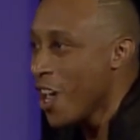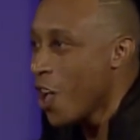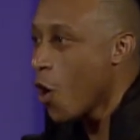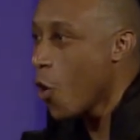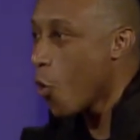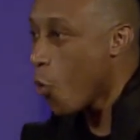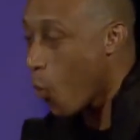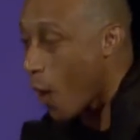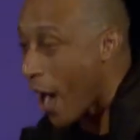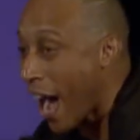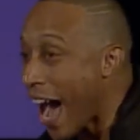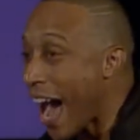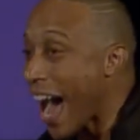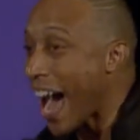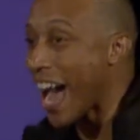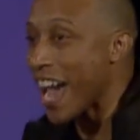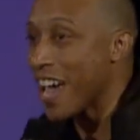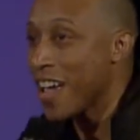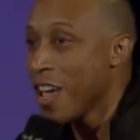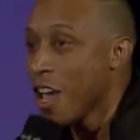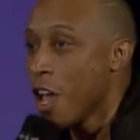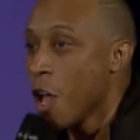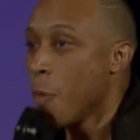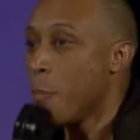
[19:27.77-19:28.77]

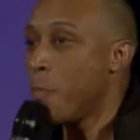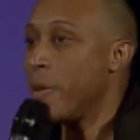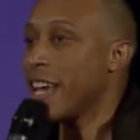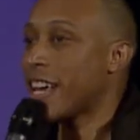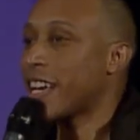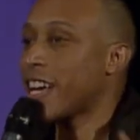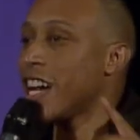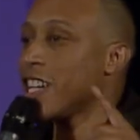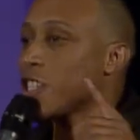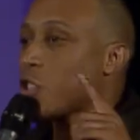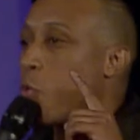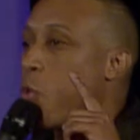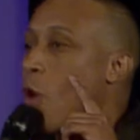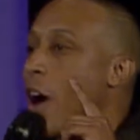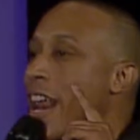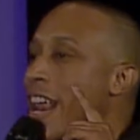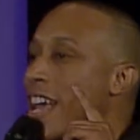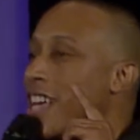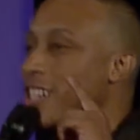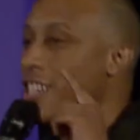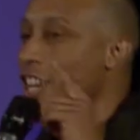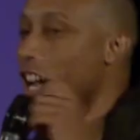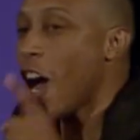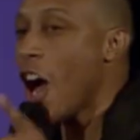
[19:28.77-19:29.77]
Why? Because what
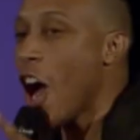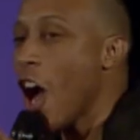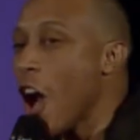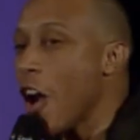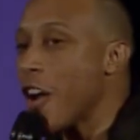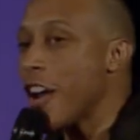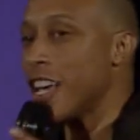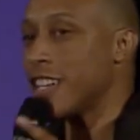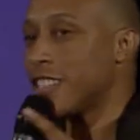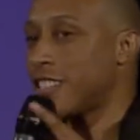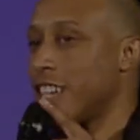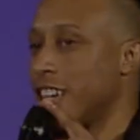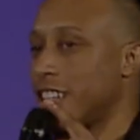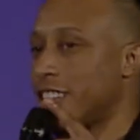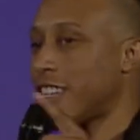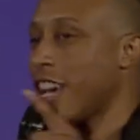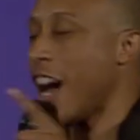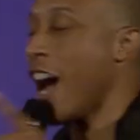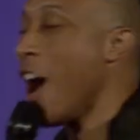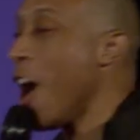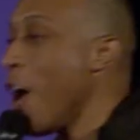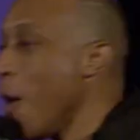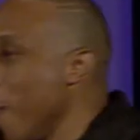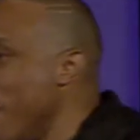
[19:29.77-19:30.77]
is heard is
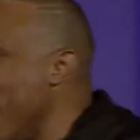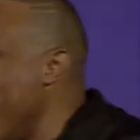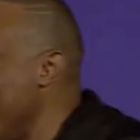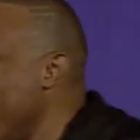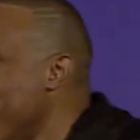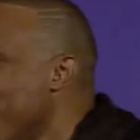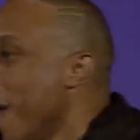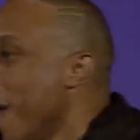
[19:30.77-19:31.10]
determined